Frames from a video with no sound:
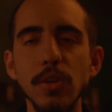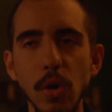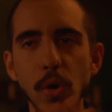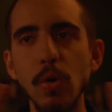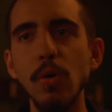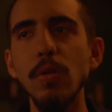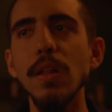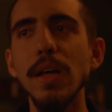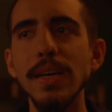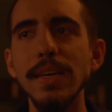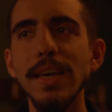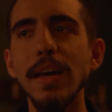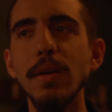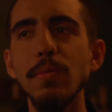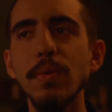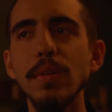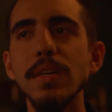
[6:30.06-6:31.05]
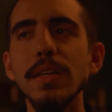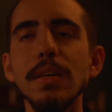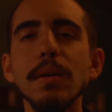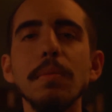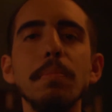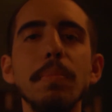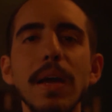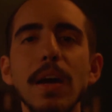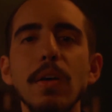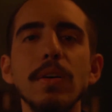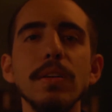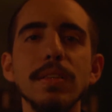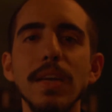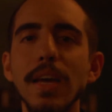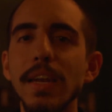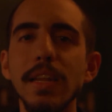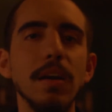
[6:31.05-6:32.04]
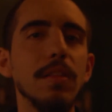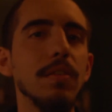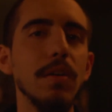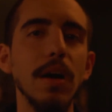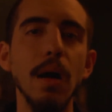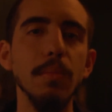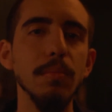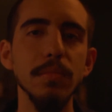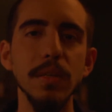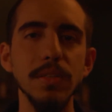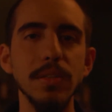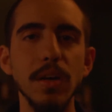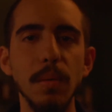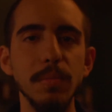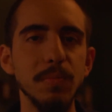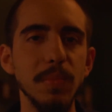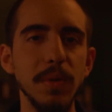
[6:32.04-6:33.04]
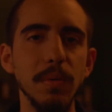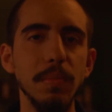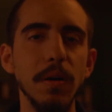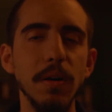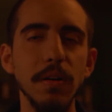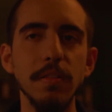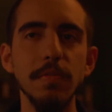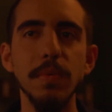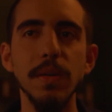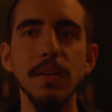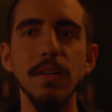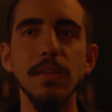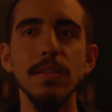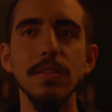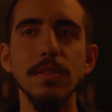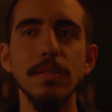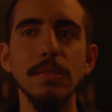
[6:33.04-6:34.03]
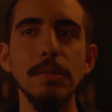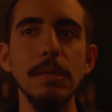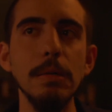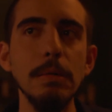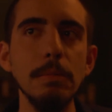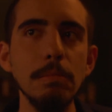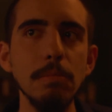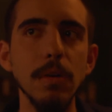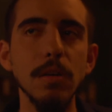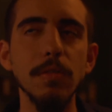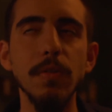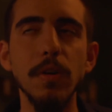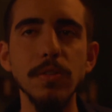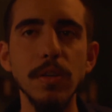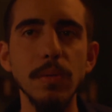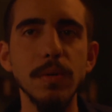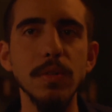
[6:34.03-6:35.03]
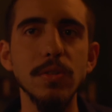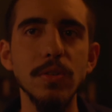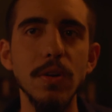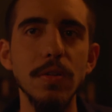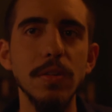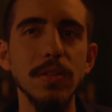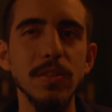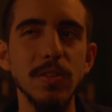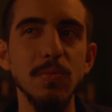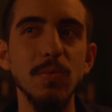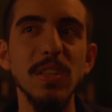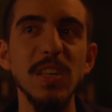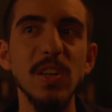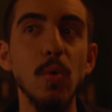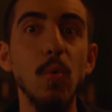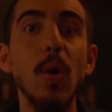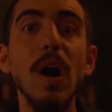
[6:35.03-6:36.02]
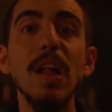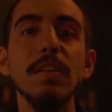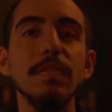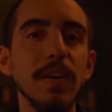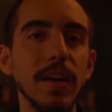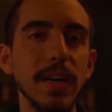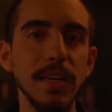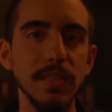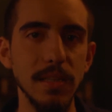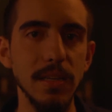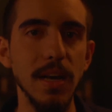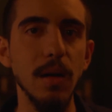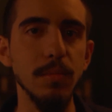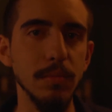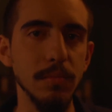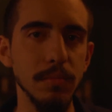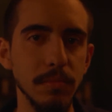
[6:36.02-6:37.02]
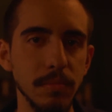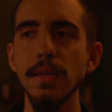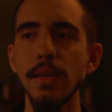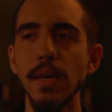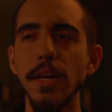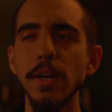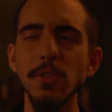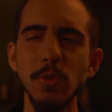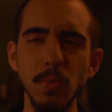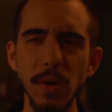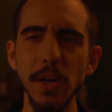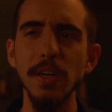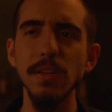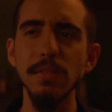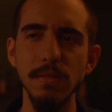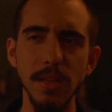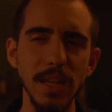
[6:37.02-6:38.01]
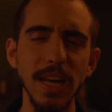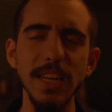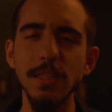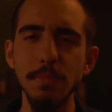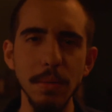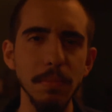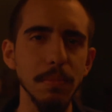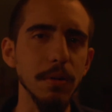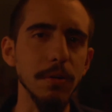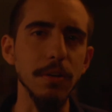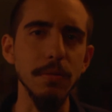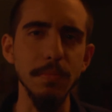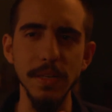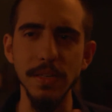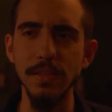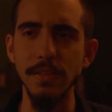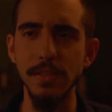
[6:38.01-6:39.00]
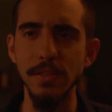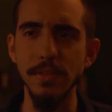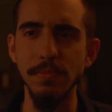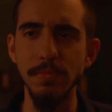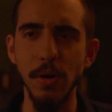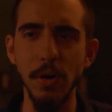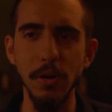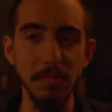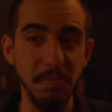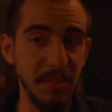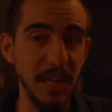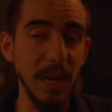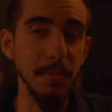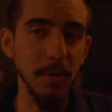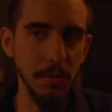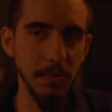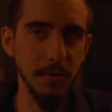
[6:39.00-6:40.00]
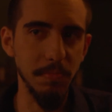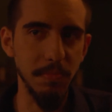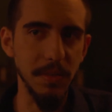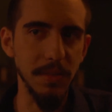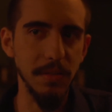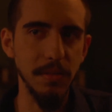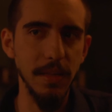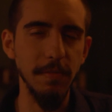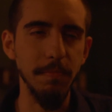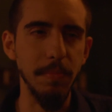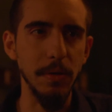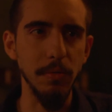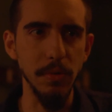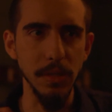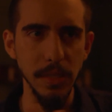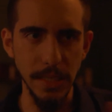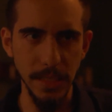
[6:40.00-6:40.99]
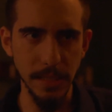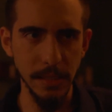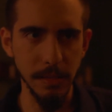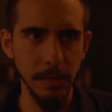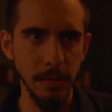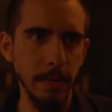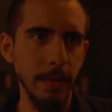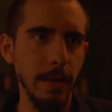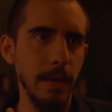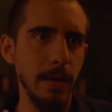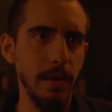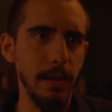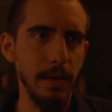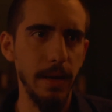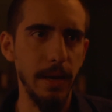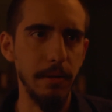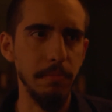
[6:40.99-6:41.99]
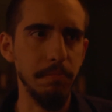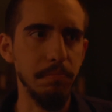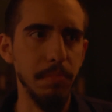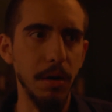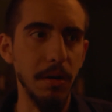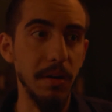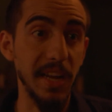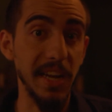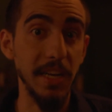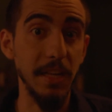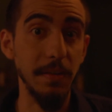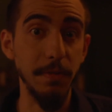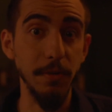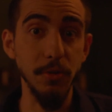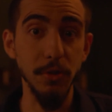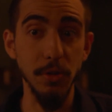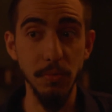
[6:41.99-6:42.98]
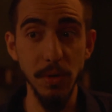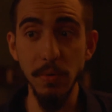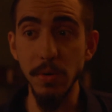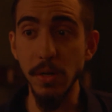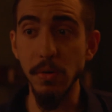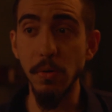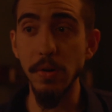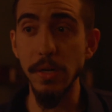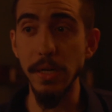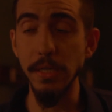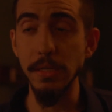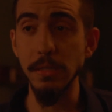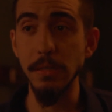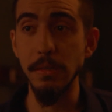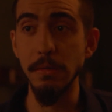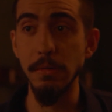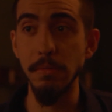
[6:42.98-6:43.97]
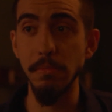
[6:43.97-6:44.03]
a whole, I can't really compare it to any other album that Tom's been a part of because, as far as I'm concerned, this doesn't really qualify as an album. And it's weird, the lines have been blurred because these are demos, but they've been released. And barring any future re-recordings,